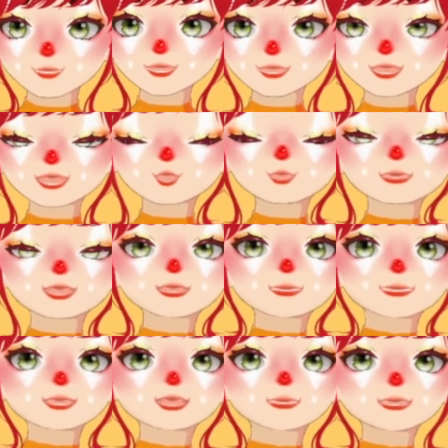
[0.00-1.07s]
Questions
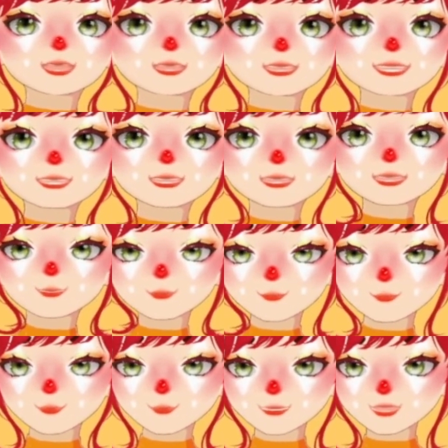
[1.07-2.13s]
6 through 10.
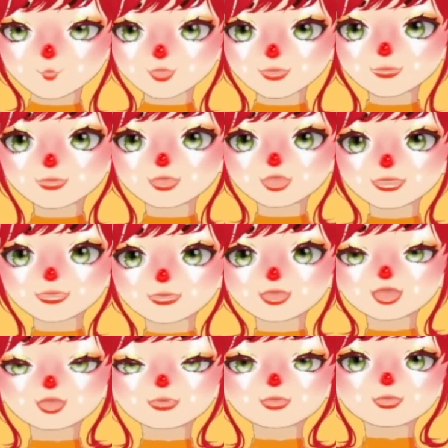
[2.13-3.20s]
Do you have any pets?
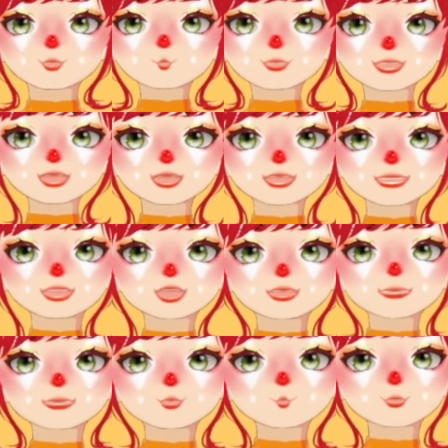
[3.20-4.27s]
I do. I have
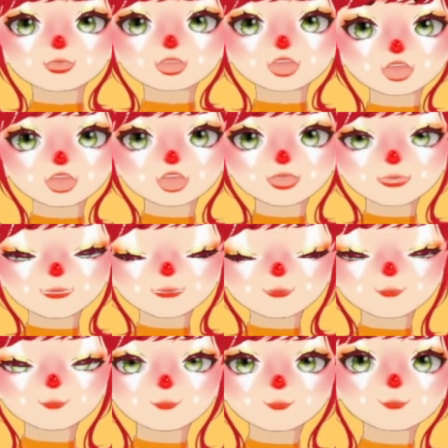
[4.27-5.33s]
2 dogs
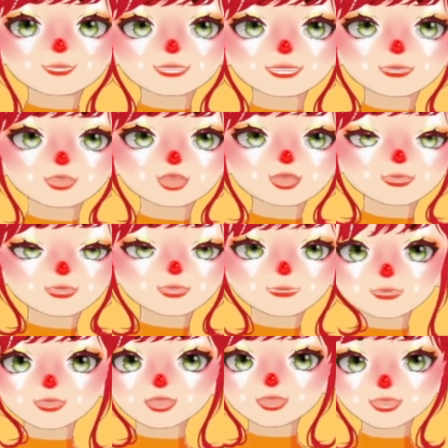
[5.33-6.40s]
and a bunch of
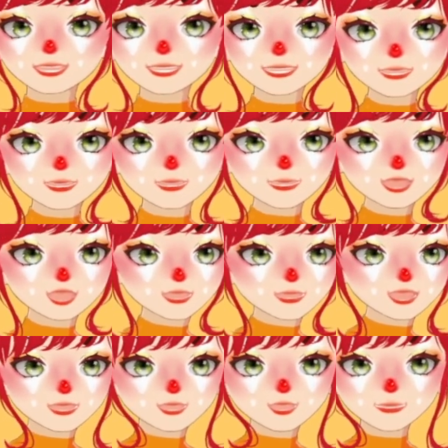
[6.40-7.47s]
stray cats and a bunch
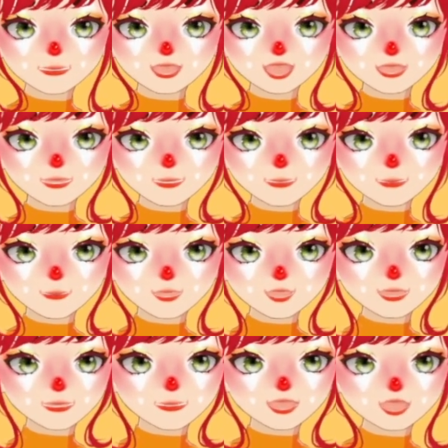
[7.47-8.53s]
of fishes. The
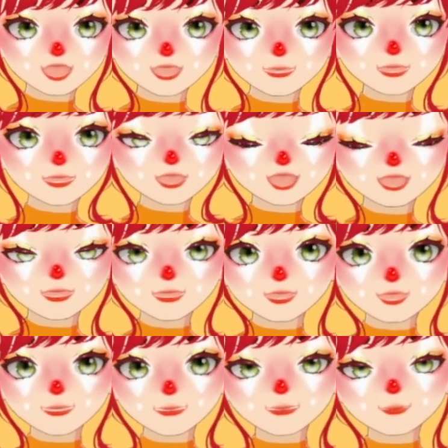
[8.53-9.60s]
fishes are mostly
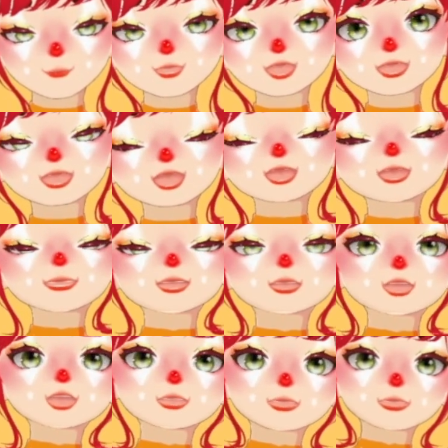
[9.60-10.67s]
mollies. My dogs are a
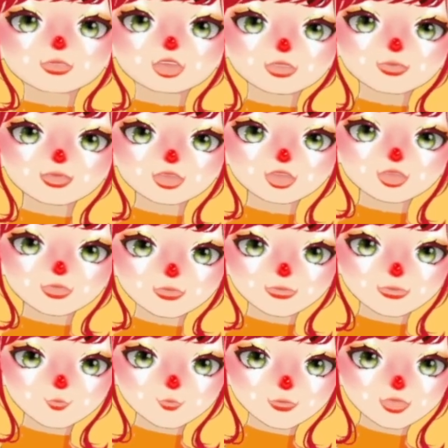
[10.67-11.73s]
border collie golden
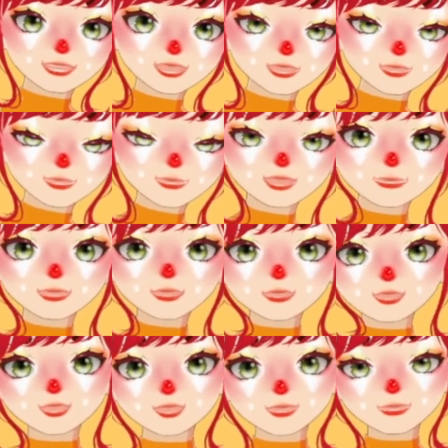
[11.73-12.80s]
retriever mix named
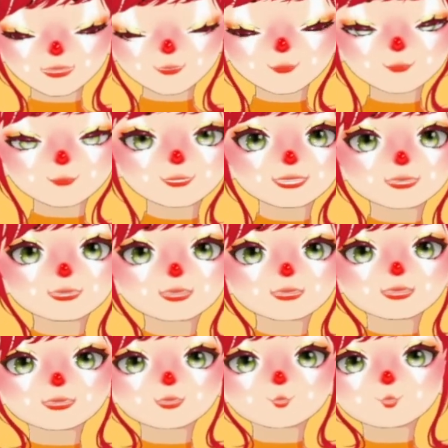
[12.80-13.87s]
Jolene and a
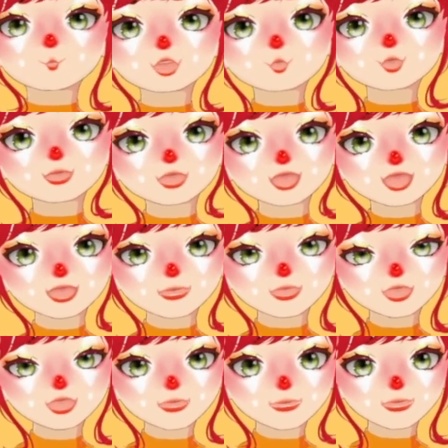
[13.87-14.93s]
little chihuahua mutt
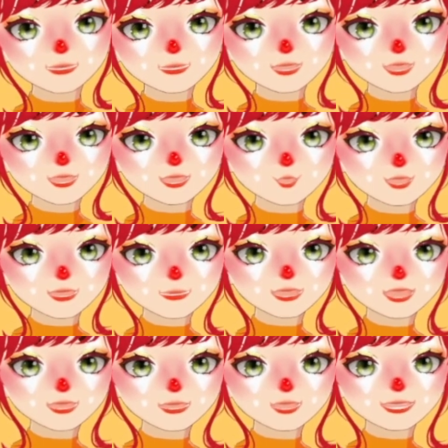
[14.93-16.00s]
named Lacey, who is
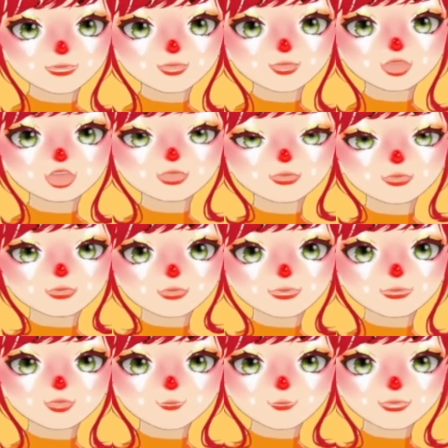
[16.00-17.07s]
considerably older and
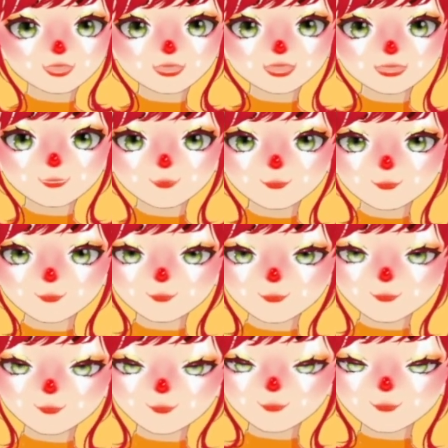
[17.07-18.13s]
more grouchy.
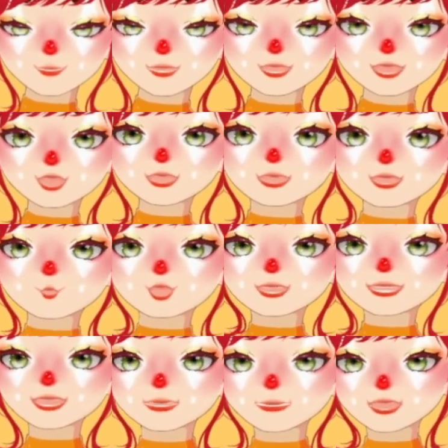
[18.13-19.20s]
Are you an
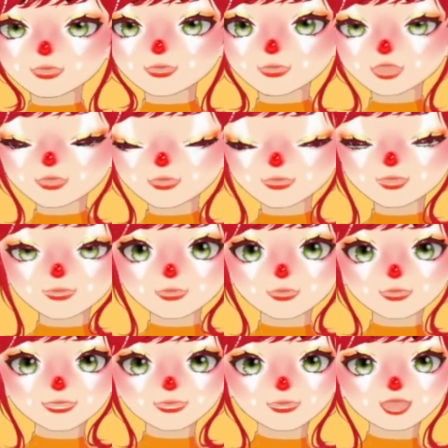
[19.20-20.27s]
extrovert or an
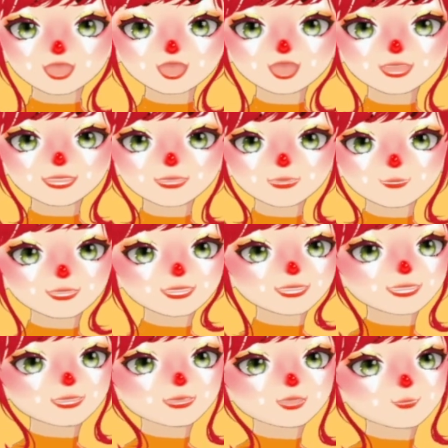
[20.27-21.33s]
introvert? I am
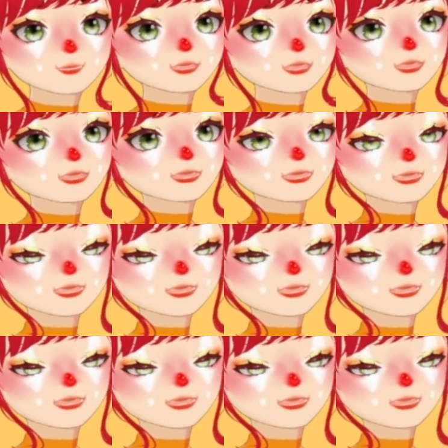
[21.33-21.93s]
an introvert.